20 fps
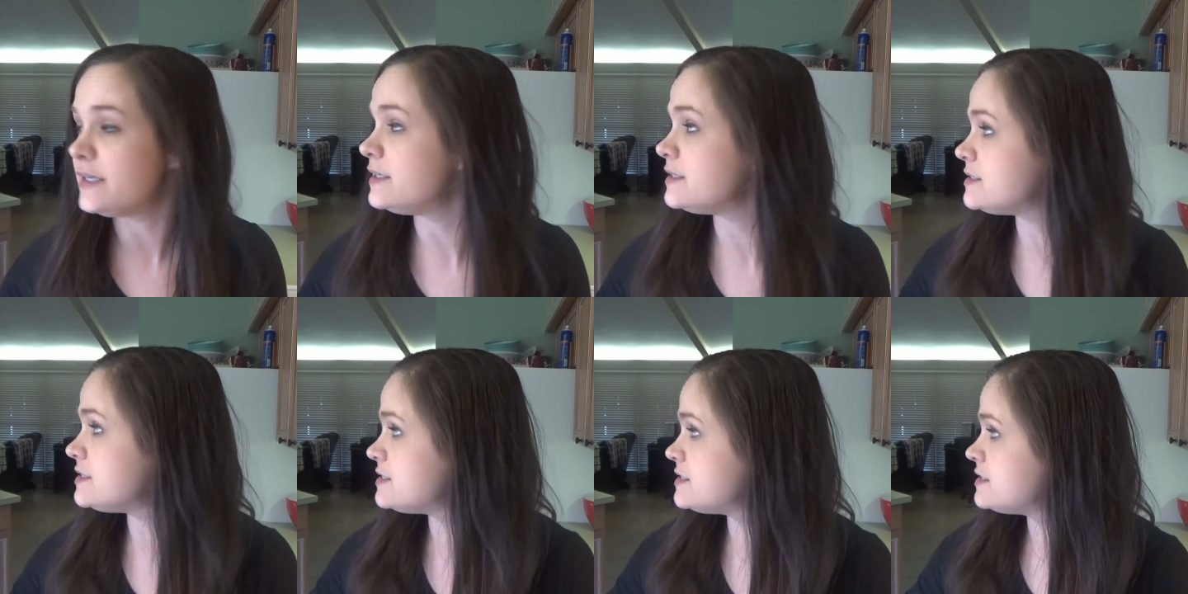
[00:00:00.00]

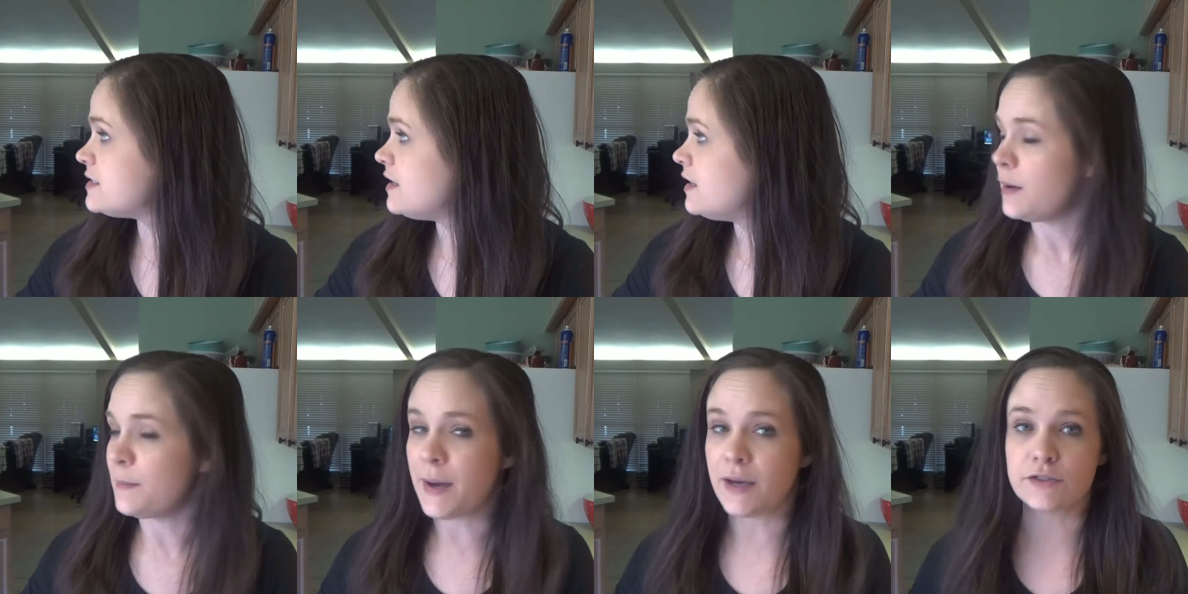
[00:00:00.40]
It's
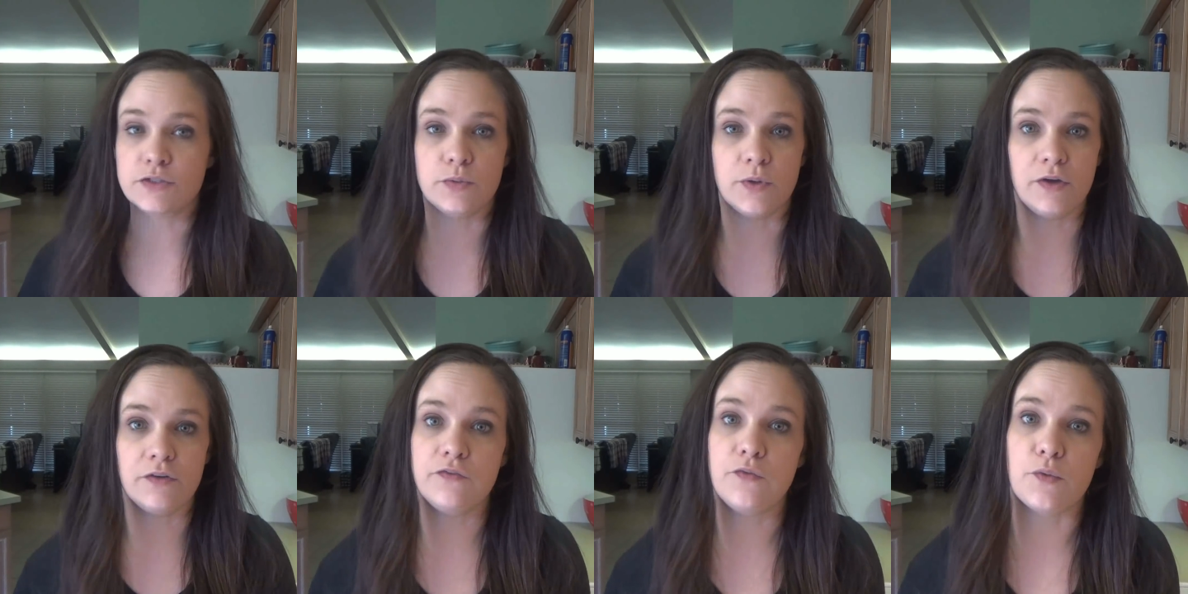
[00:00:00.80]
about
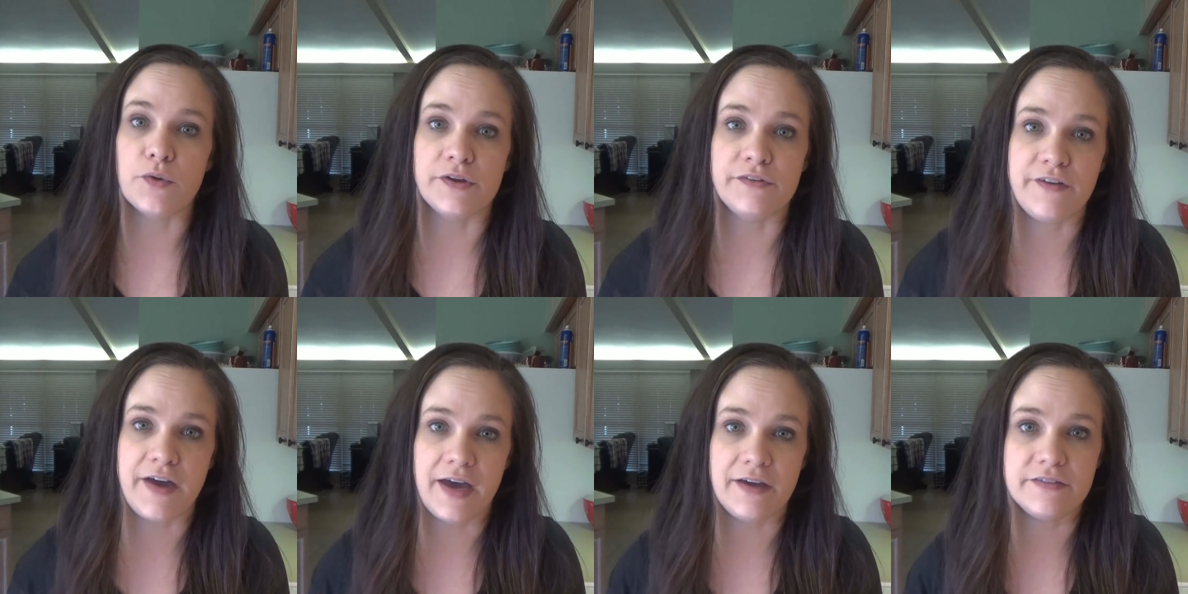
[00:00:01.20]

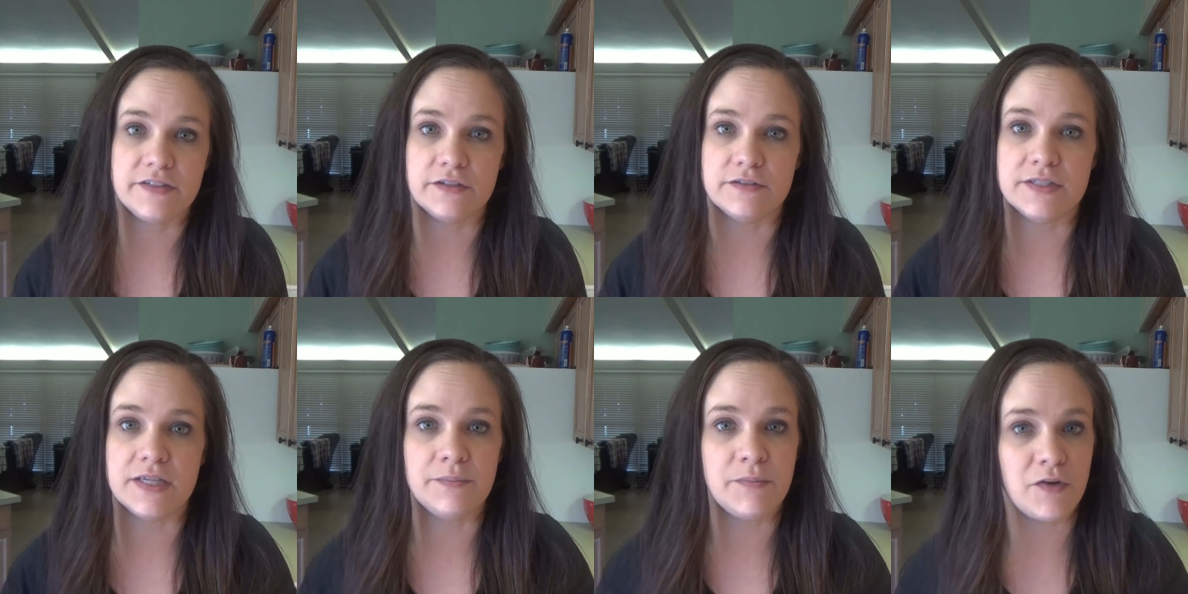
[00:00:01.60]
12:45,
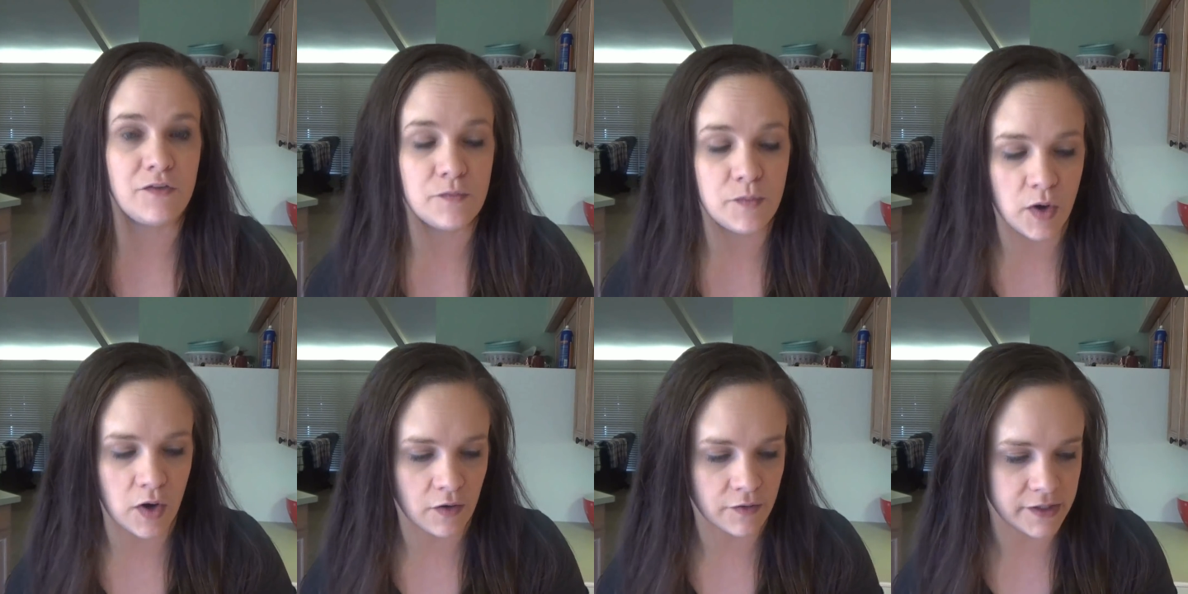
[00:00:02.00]
so some of
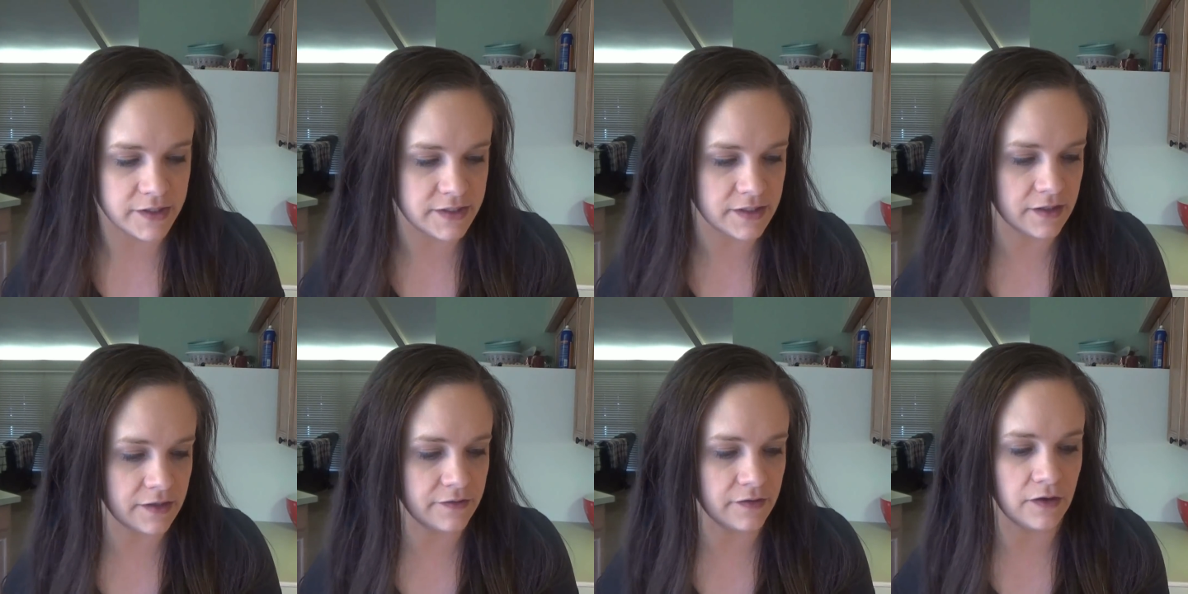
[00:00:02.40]
them are already
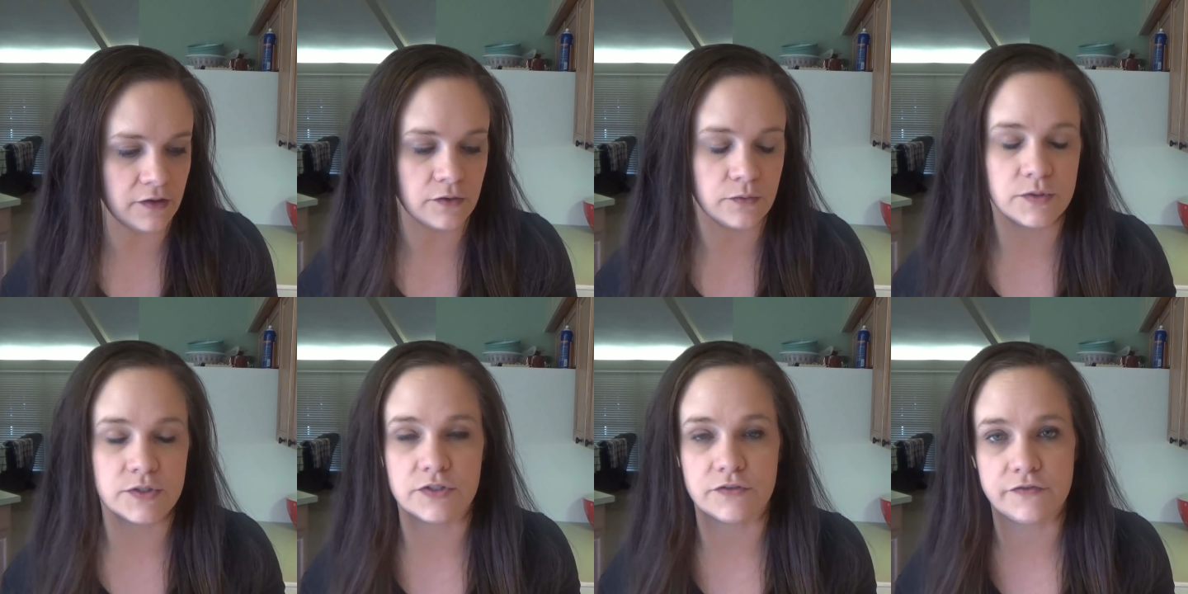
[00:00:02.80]
done. The
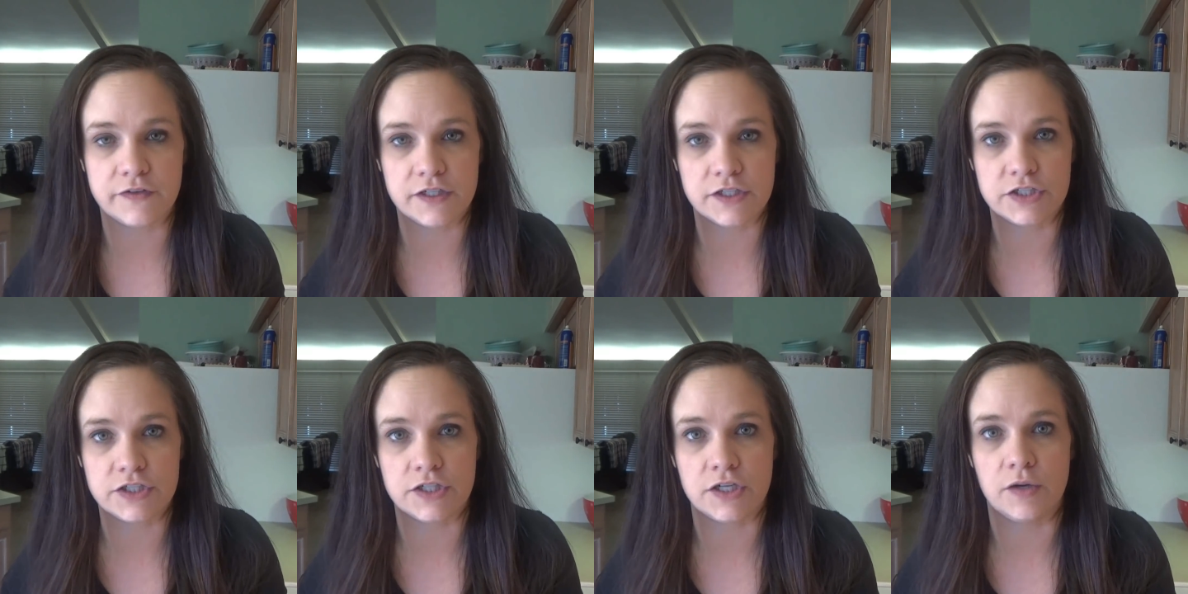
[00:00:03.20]
other ones are
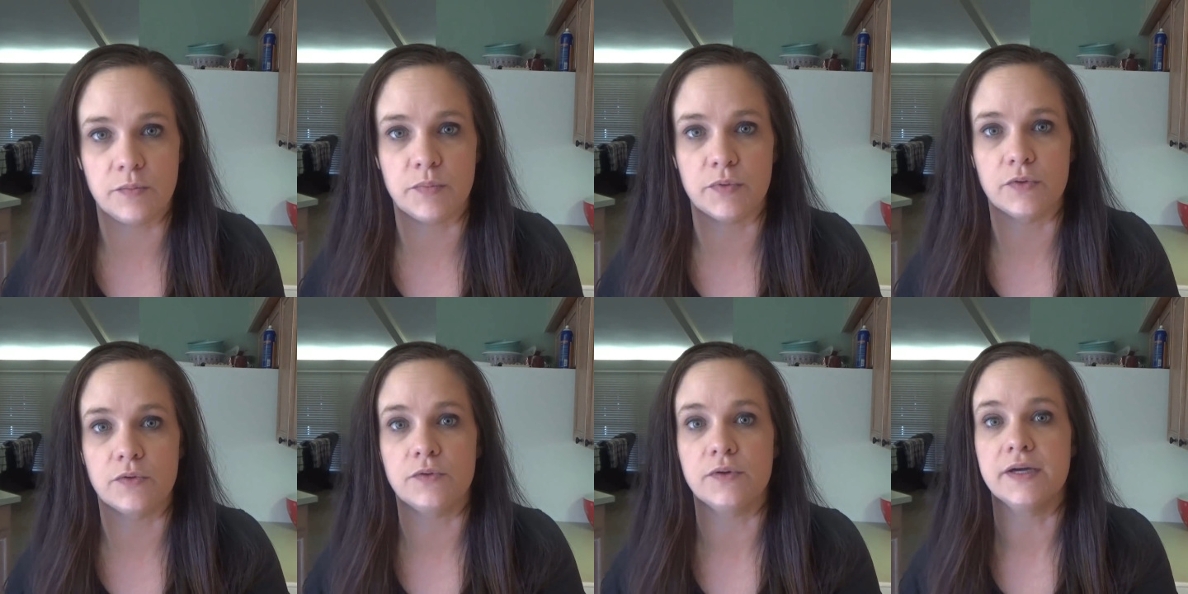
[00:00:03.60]
finishing
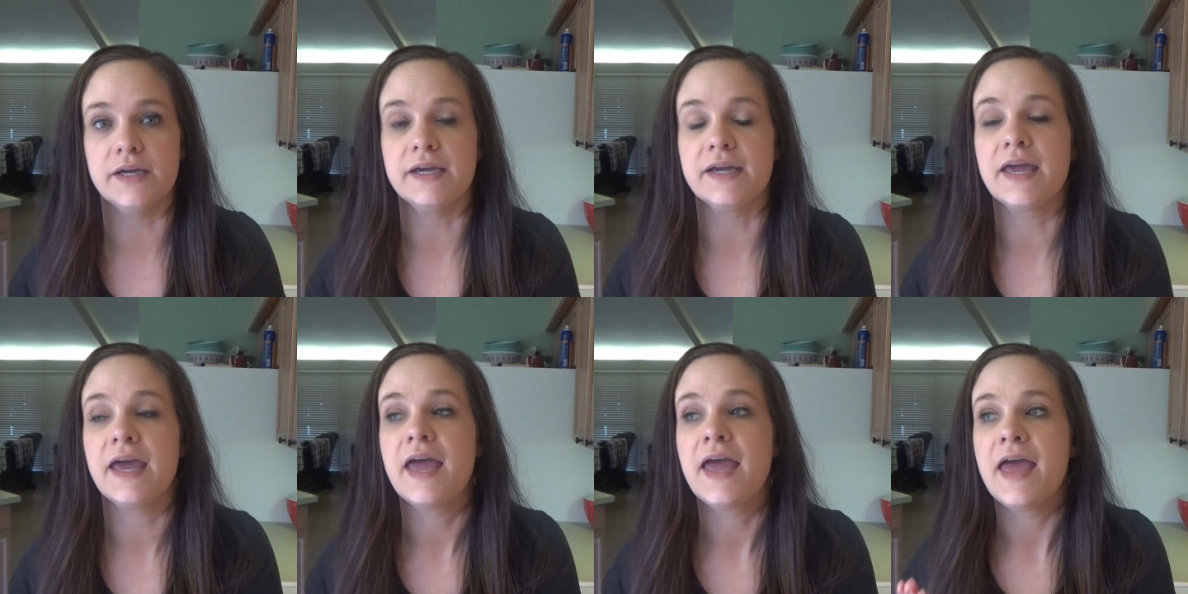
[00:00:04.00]
up real
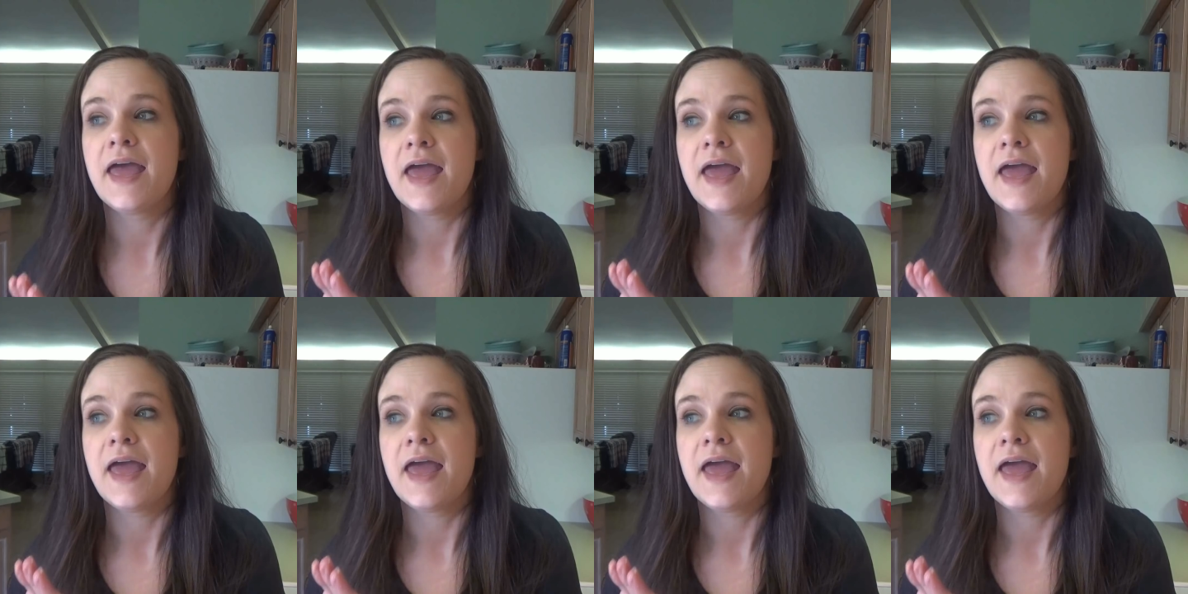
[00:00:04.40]
quick,